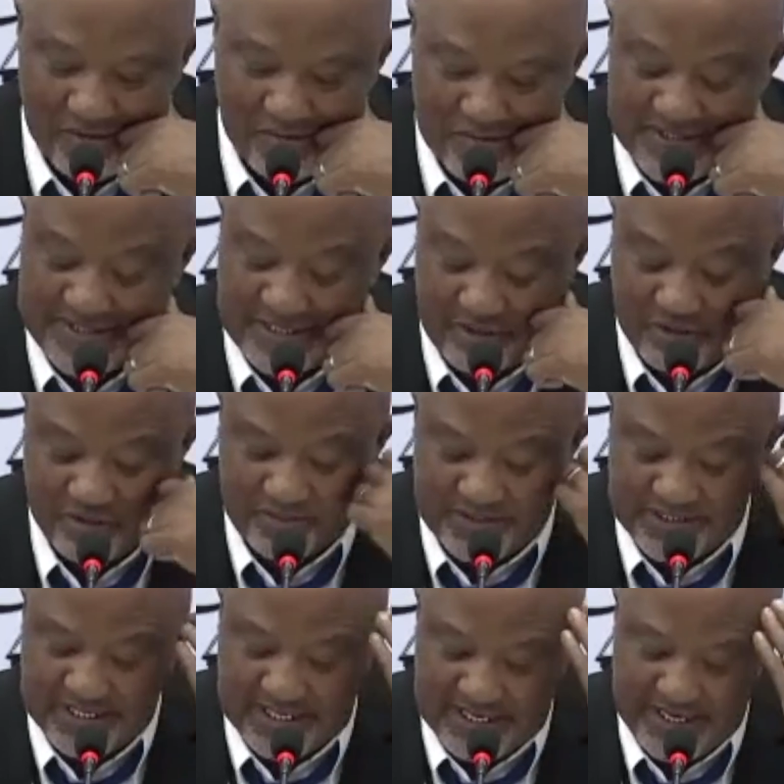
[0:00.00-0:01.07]
Mr.
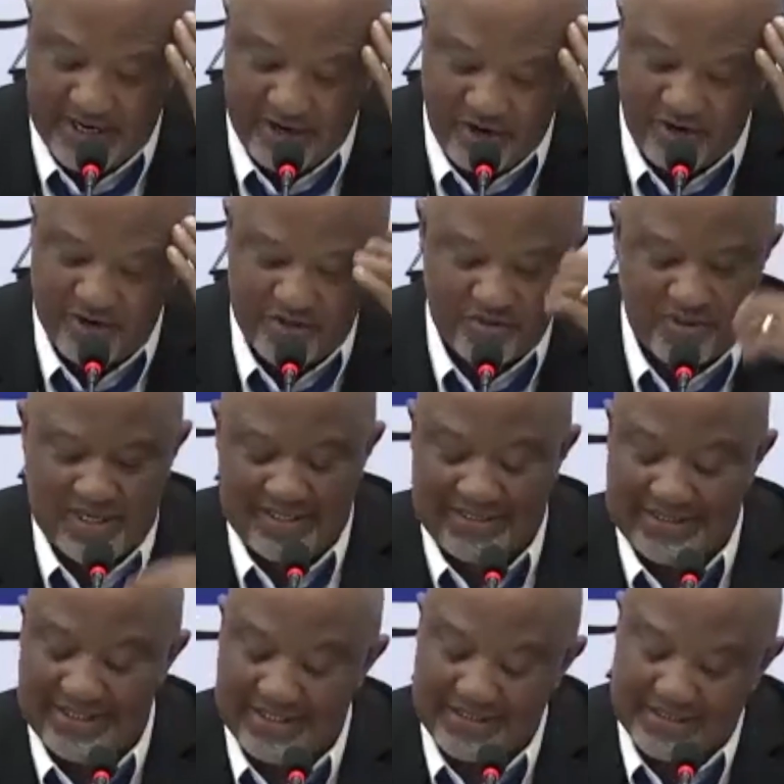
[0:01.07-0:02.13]
Gupta ignored what I
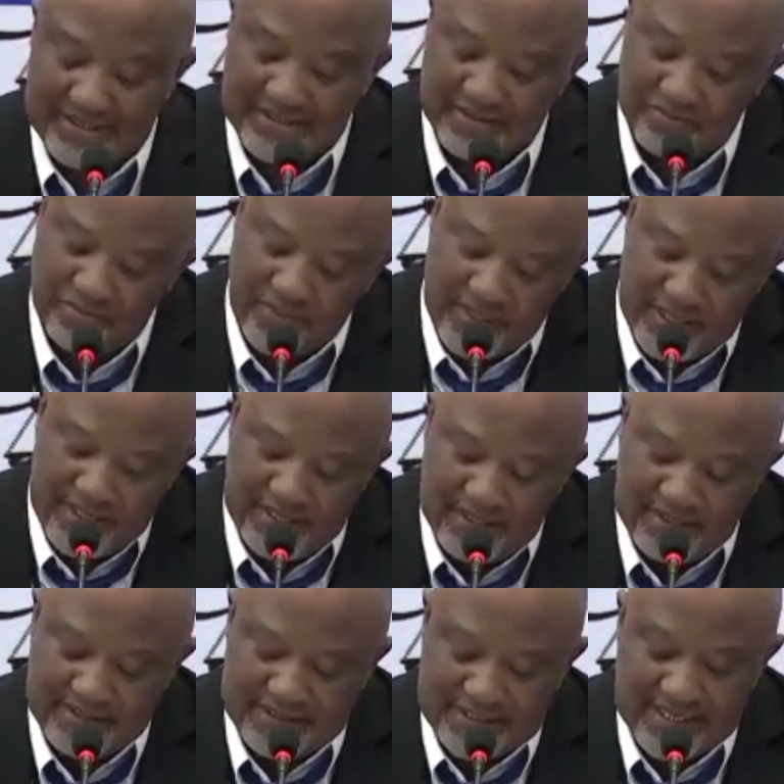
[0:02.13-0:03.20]
said.
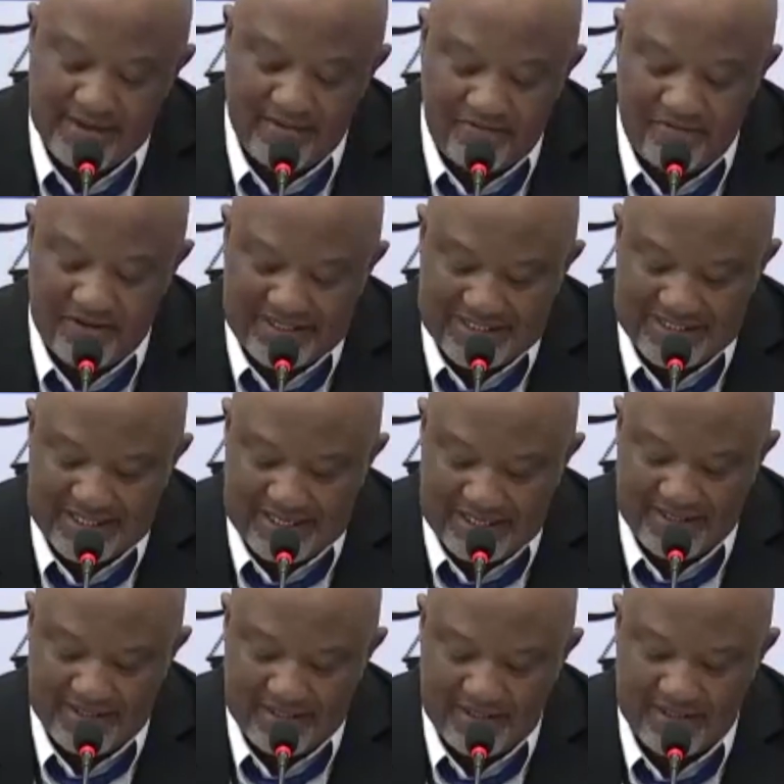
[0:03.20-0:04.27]
He said
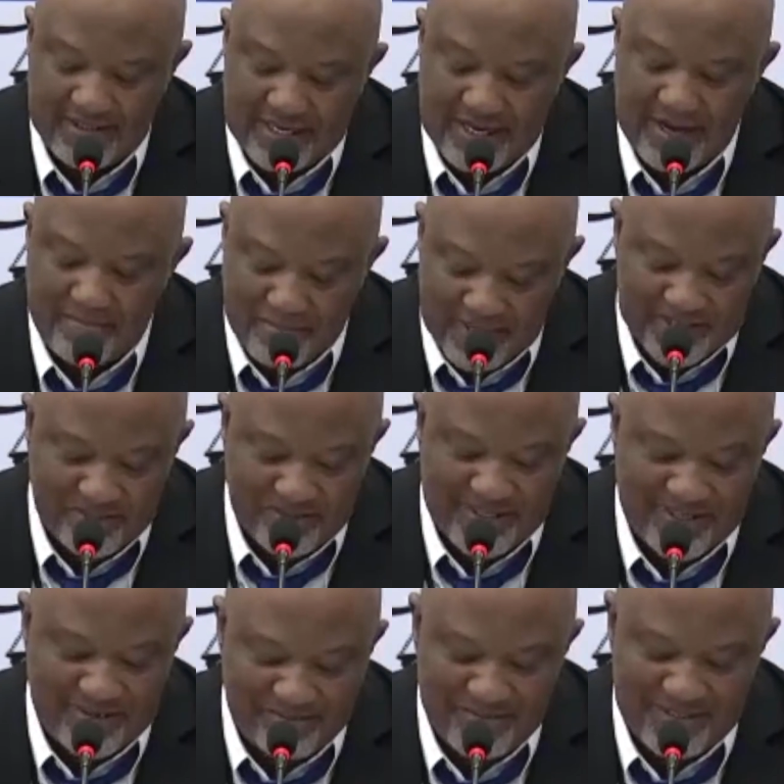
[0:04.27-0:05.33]
emphatically that I must
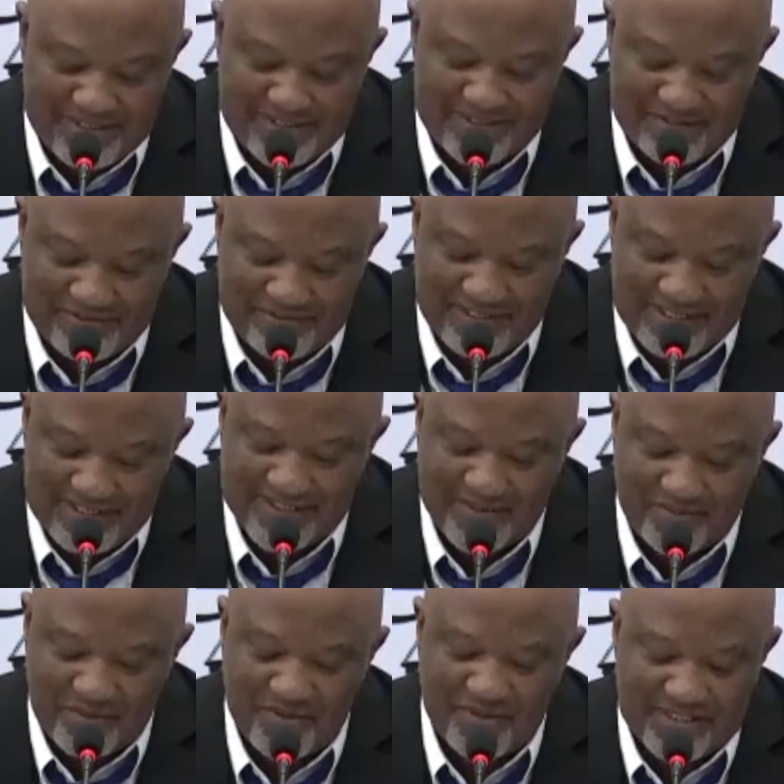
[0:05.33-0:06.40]
become Minister of Finance
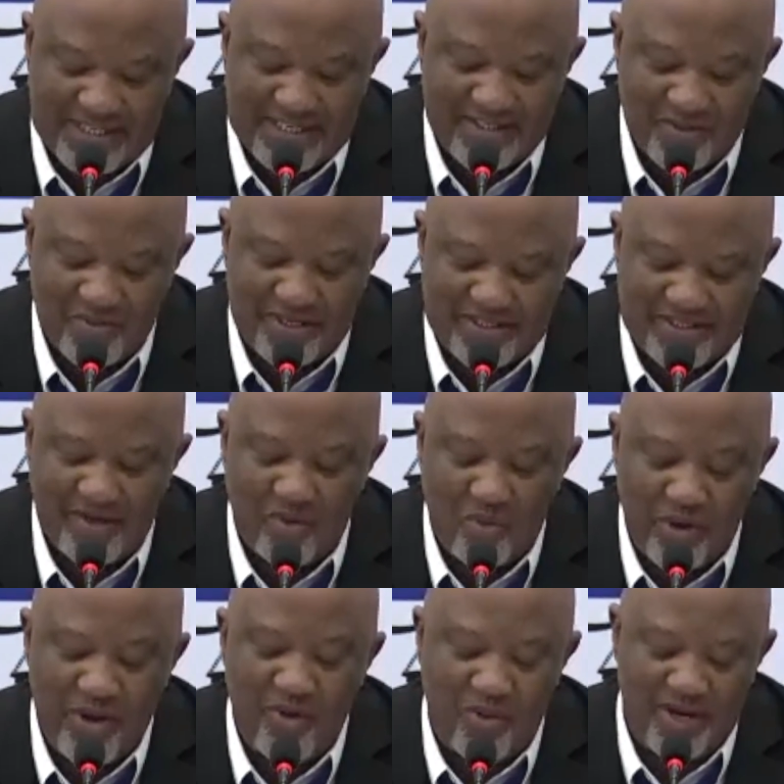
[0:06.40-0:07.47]
because that is what
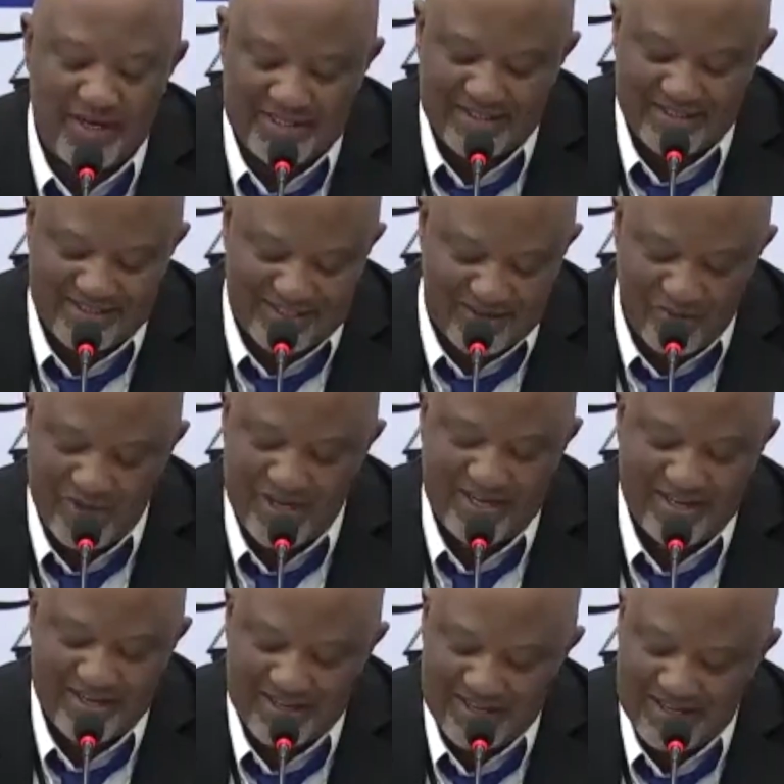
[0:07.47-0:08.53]
we want, the
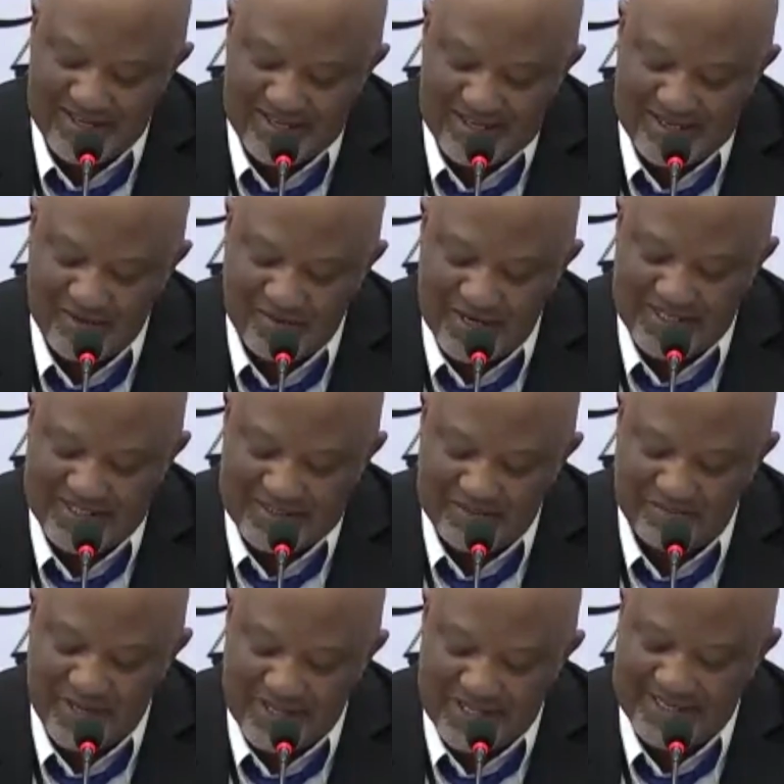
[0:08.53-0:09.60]
we
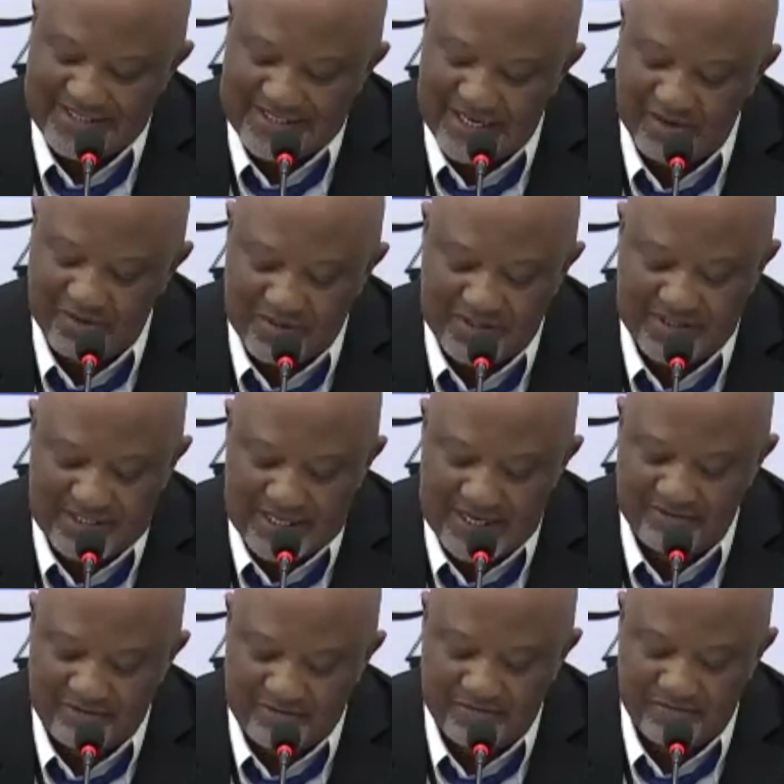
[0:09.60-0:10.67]
want. By that, I would
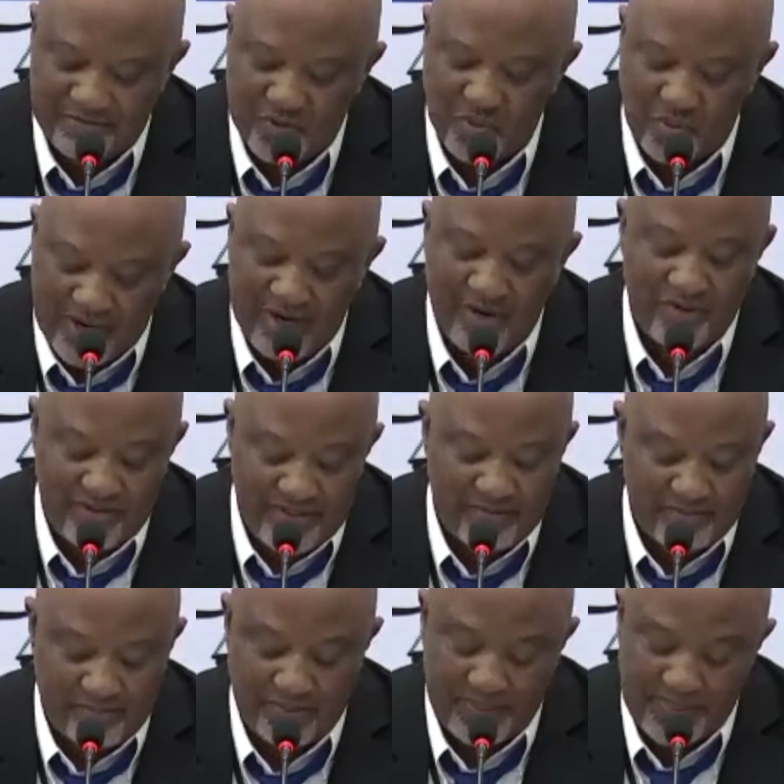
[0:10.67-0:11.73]
have to work with them.